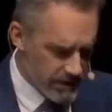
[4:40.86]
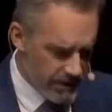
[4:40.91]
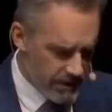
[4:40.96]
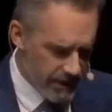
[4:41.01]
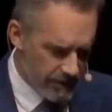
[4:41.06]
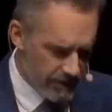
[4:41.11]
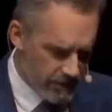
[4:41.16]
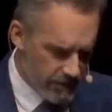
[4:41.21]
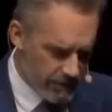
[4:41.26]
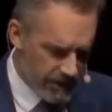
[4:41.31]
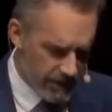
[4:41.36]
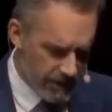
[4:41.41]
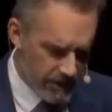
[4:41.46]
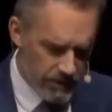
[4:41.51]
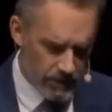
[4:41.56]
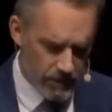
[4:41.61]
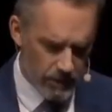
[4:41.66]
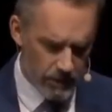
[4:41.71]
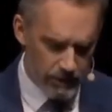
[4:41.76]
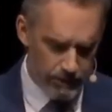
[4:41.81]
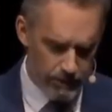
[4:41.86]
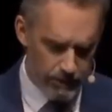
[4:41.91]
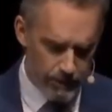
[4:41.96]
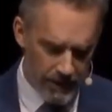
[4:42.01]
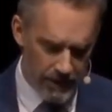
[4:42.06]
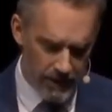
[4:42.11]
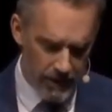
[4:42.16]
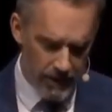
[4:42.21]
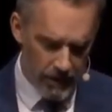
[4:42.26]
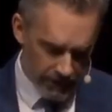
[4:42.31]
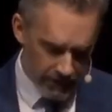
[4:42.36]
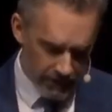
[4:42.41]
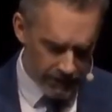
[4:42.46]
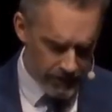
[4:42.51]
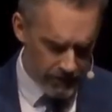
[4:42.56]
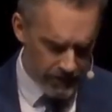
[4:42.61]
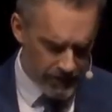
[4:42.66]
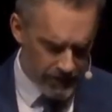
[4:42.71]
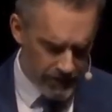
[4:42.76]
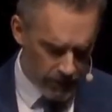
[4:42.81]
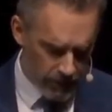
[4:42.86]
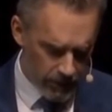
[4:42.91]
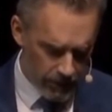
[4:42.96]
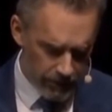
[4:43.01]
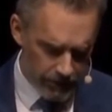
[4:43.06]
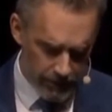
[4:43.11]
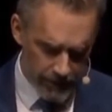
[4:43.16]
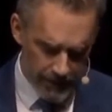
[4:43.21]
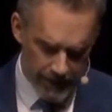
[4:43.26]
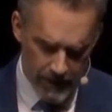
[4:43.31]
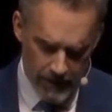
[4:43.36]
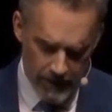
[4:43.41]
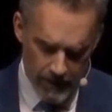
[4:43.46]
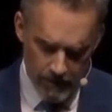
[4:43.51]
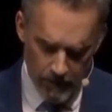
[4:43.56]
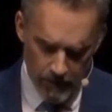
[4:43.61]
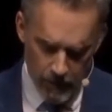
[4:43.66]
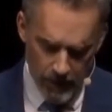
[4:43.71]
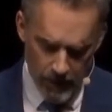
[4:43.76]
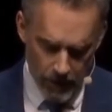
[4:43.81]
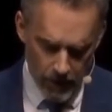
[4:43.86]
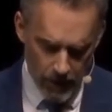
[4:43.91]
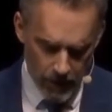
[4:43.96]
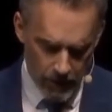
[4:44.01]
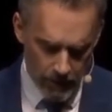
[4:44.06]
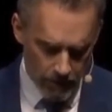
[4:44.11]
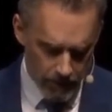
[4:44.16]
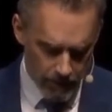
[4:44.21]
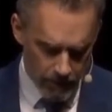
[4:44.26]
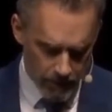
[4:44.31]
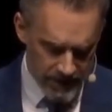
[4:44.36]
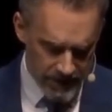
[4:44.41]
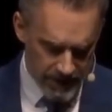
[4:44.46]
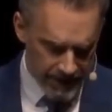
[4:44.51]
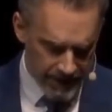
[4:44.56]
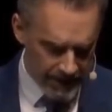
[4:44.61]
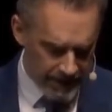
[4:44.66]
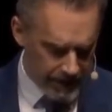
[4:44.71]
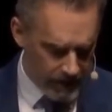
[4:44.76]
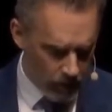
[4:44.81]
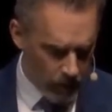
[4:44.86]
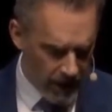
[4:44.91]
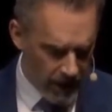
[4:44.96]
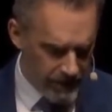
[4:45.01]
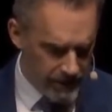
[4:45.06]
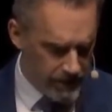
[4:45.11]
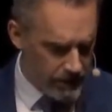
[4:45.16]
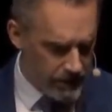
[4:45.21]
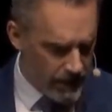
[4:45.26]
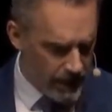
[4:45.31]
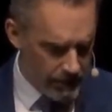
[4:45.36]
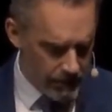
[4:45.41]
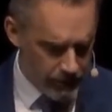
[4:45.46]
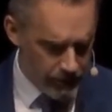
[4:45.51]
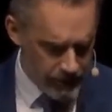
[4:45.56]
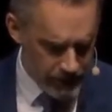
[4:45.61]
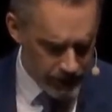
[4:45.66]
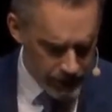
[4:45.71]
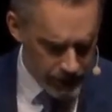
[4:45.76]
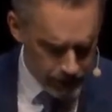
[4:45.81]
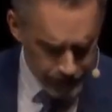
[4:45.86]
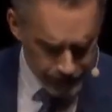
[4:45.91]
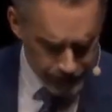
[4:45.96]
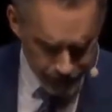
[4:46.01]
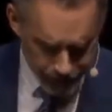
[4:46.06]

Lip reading: left to be solved, but we are slightly wiser, I presume,